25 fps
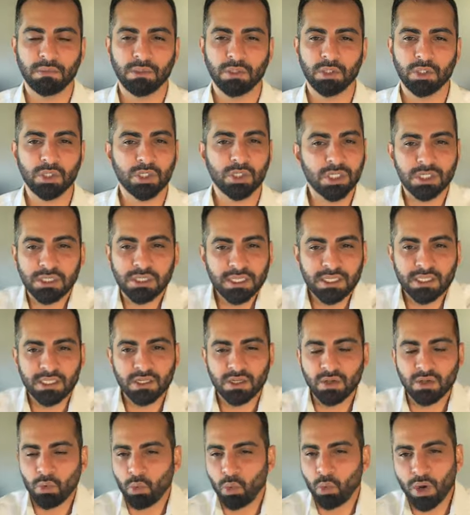Just listen
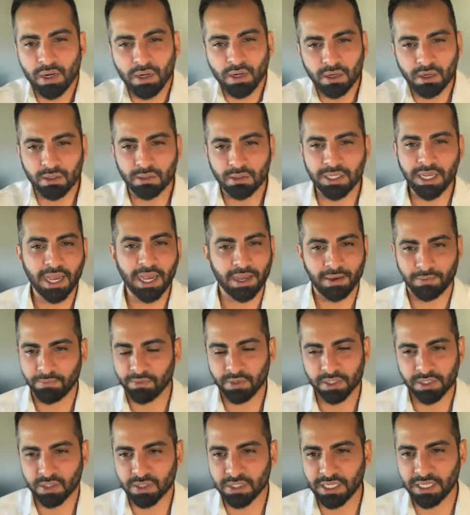to one. Yeah,
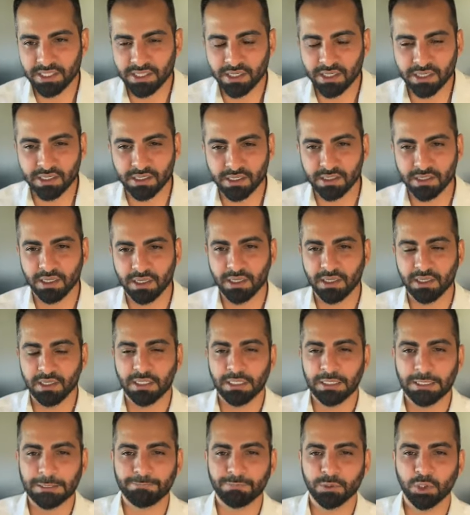that's it.
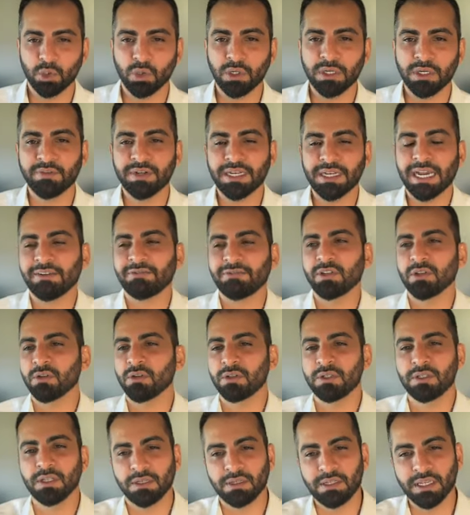You don't even have to
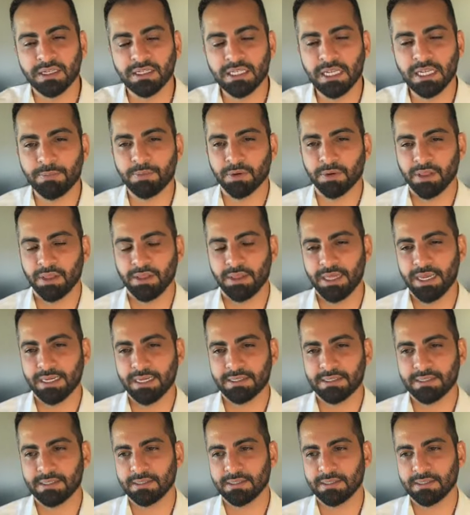dig deeper than that.